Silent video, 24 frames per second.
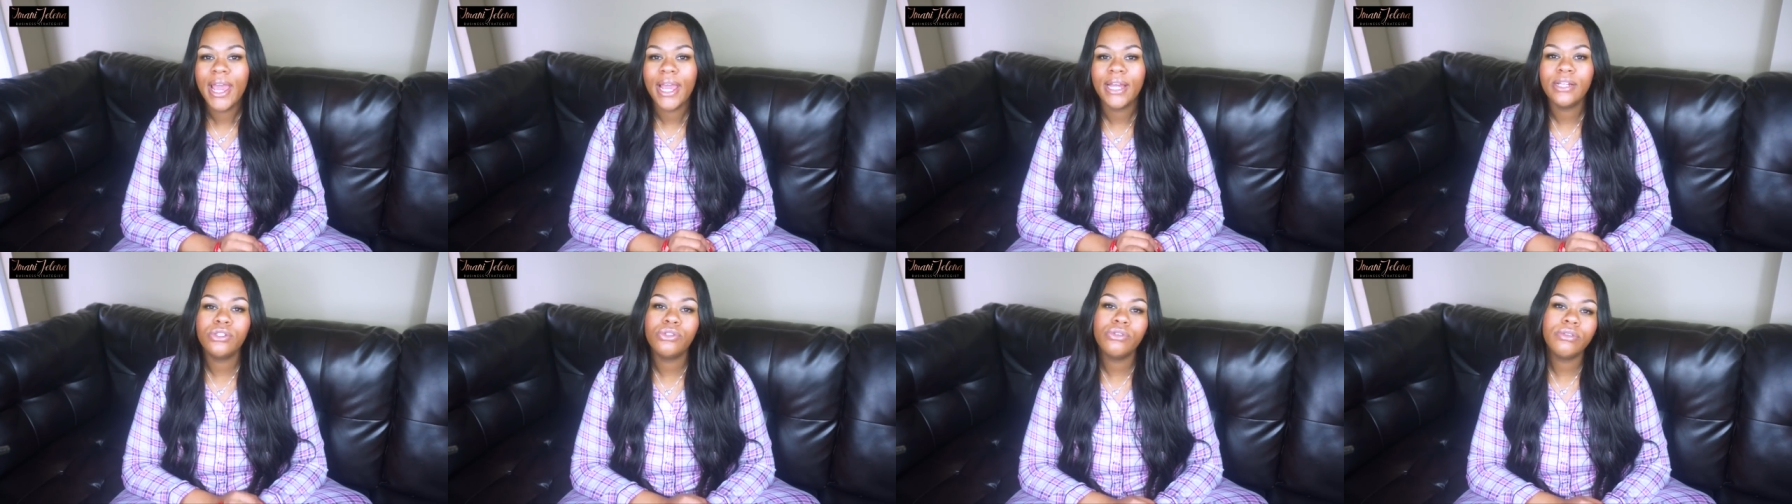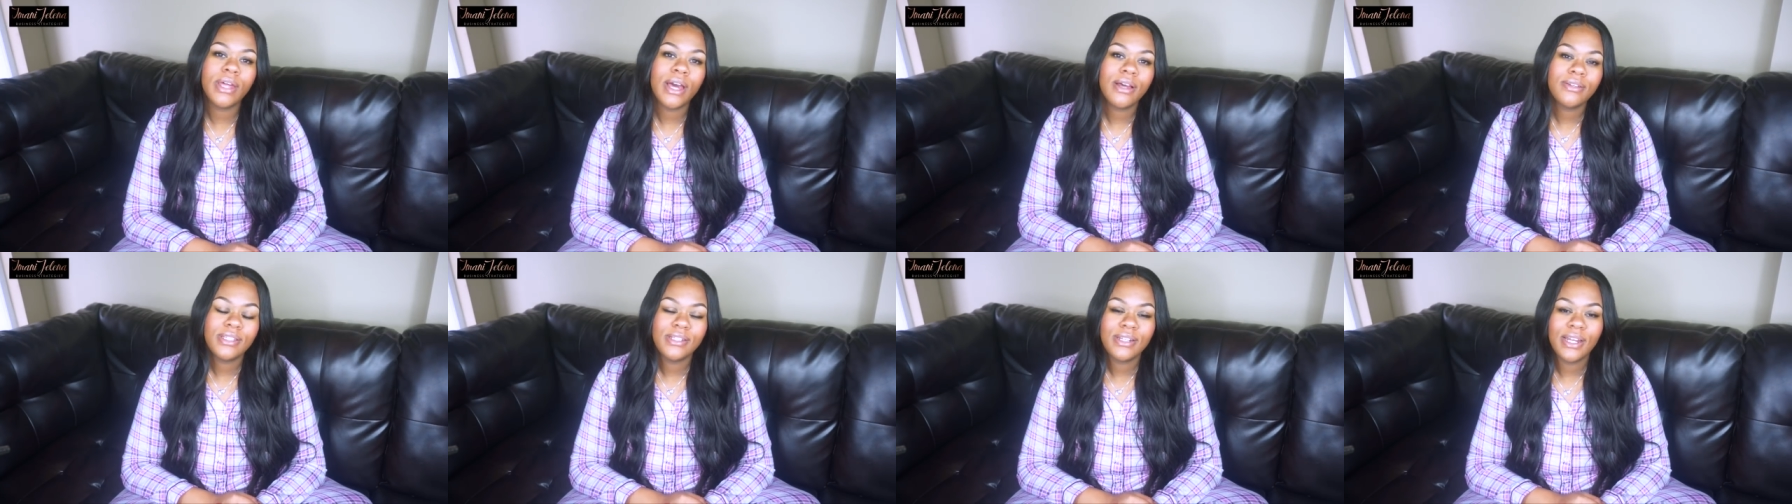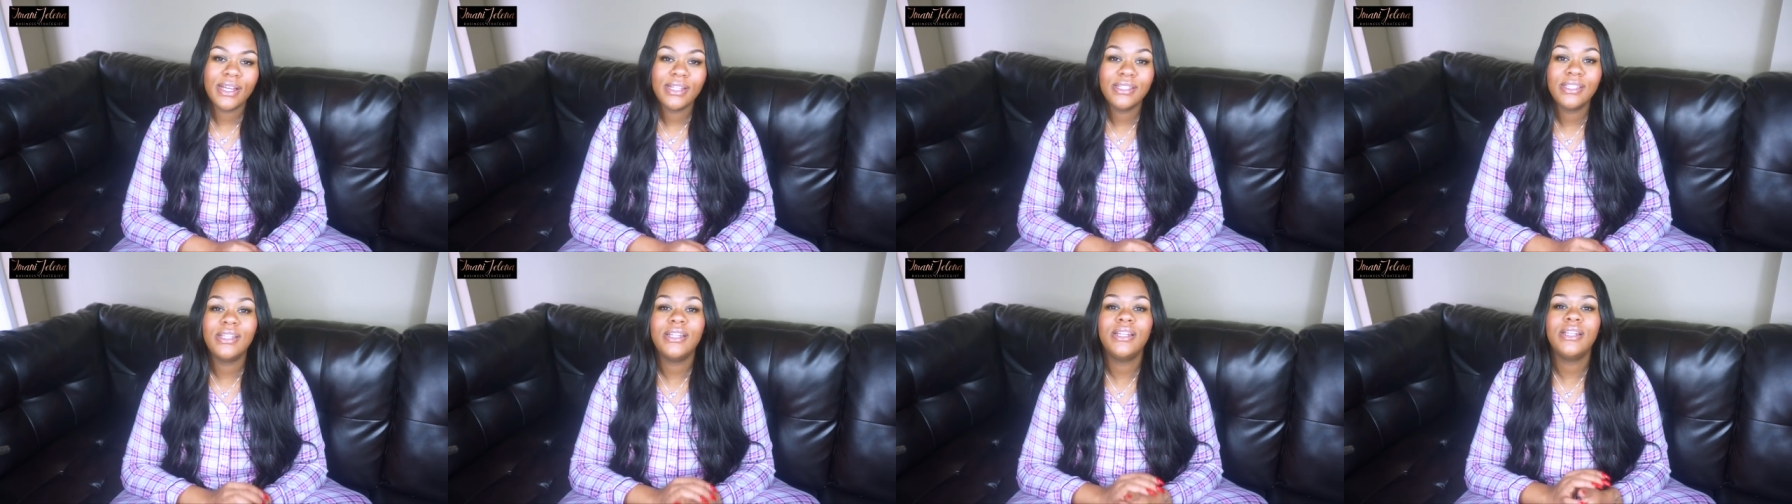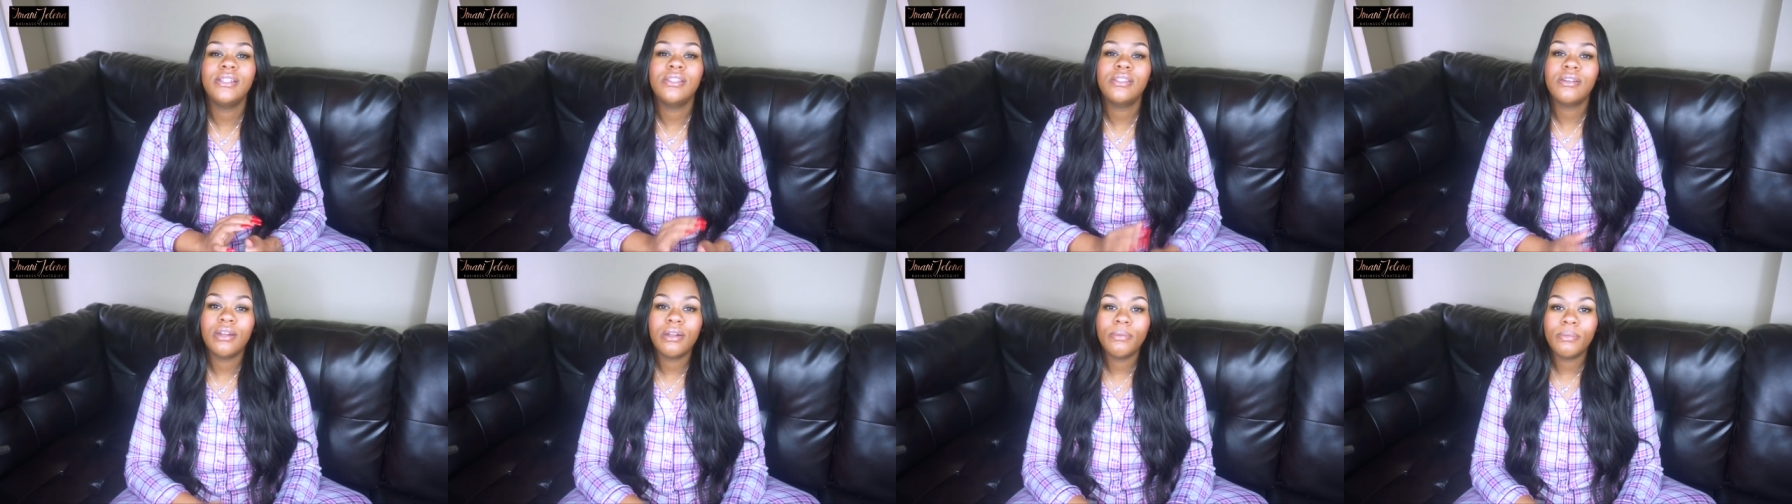In 2019,
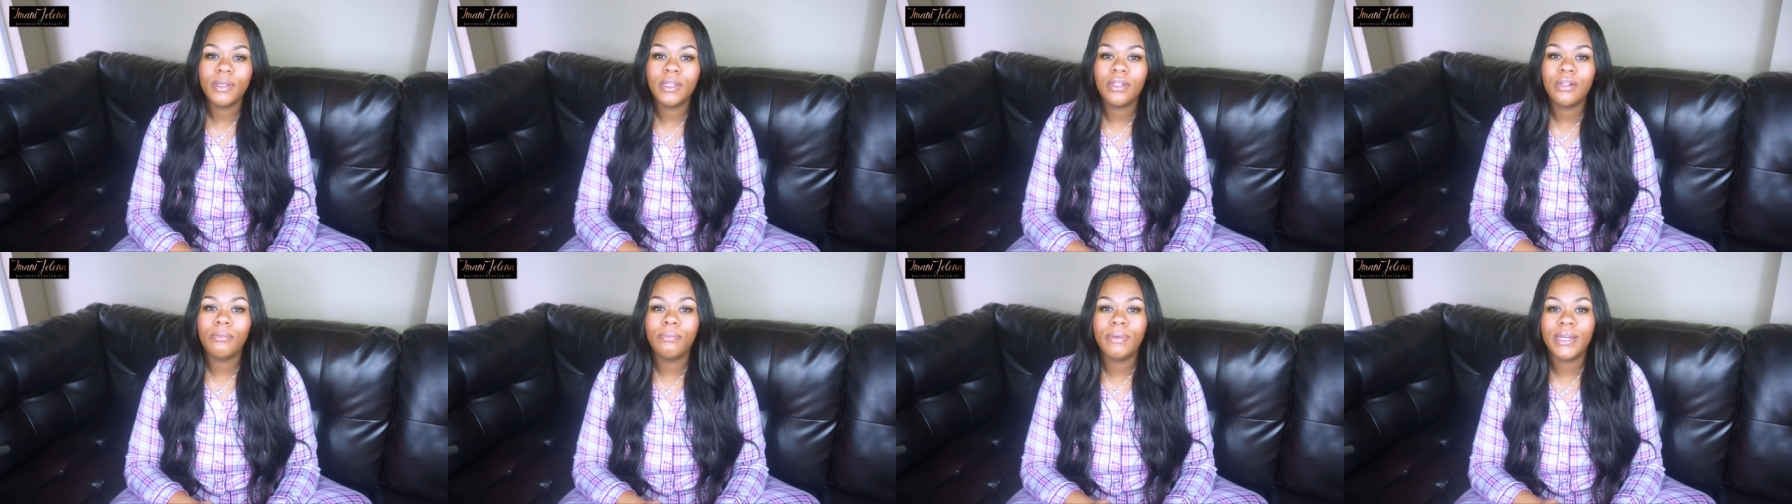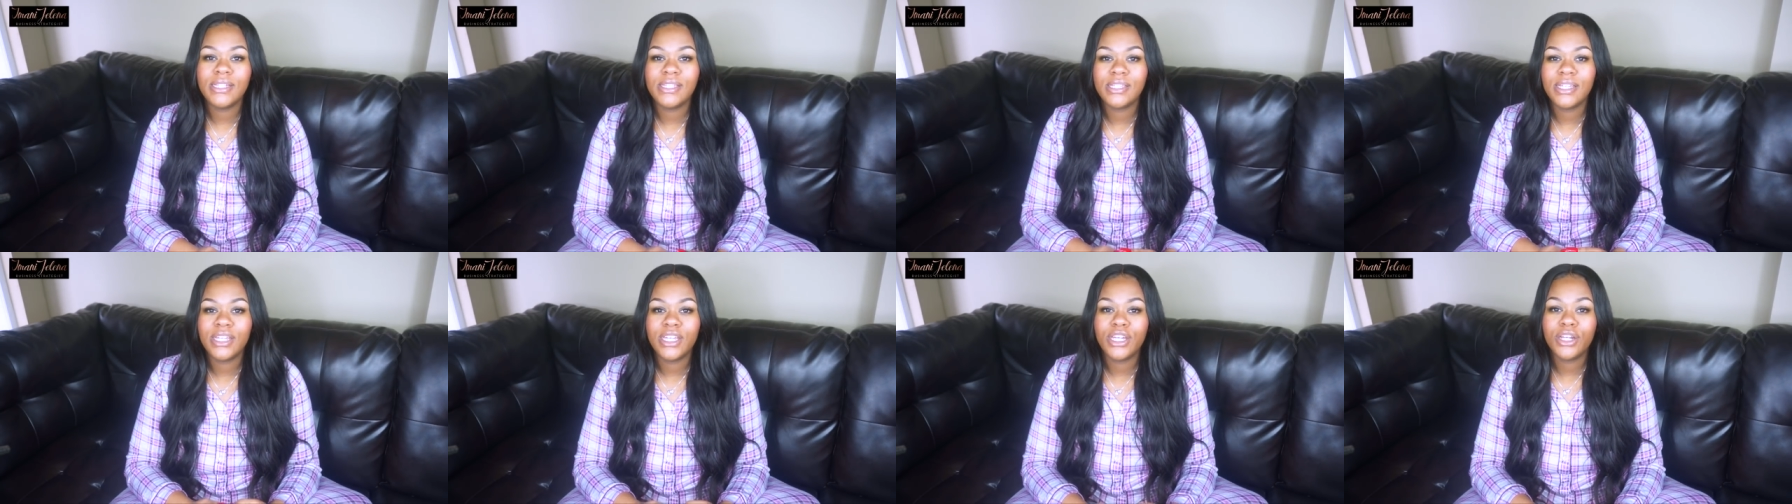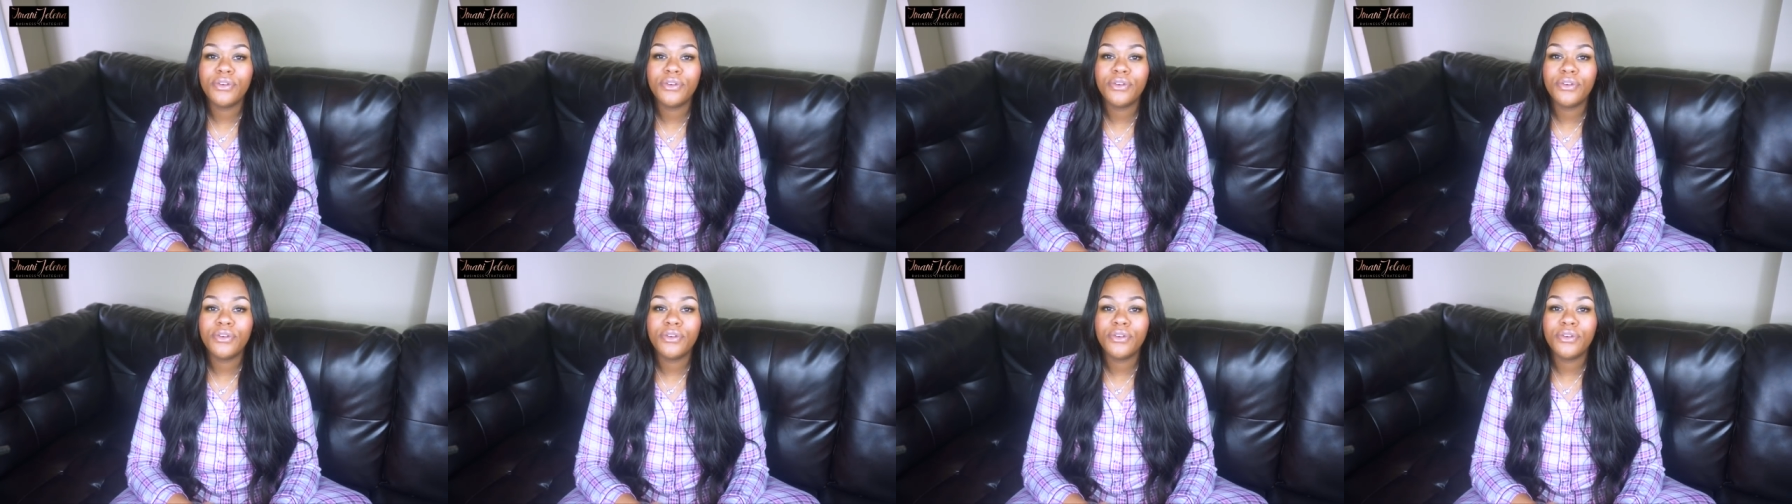it's going to be an amazing